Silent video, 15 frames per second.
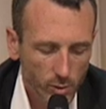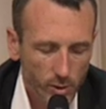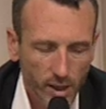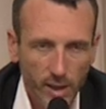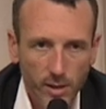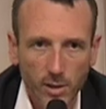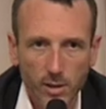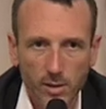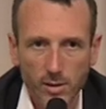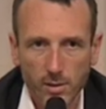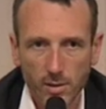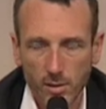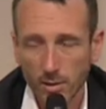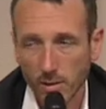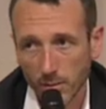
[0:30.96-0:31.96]
cannot,
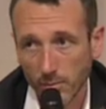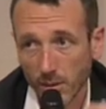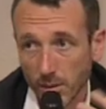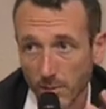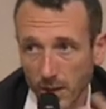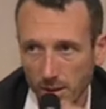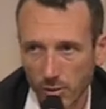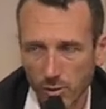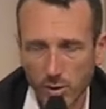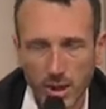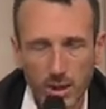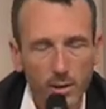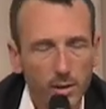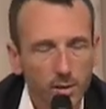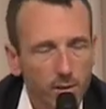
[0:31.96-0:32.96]
in my mind, you
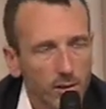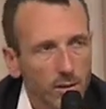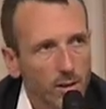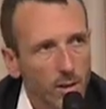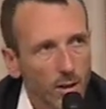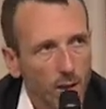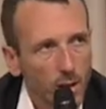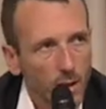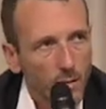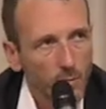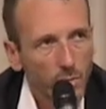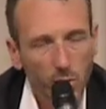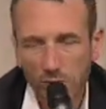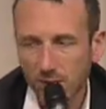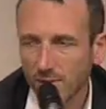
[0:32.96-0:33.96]
cannot
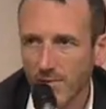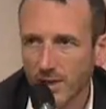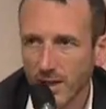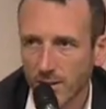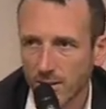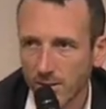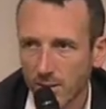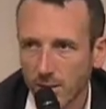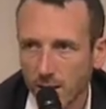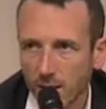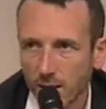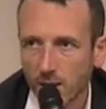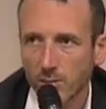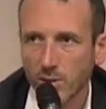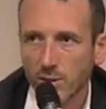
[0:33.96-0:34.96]
motivate
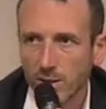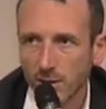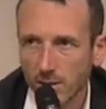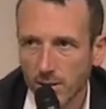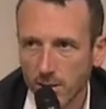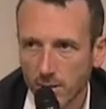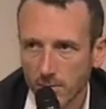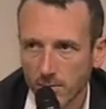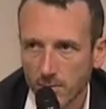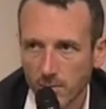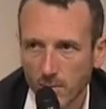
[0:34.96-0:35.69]
anybody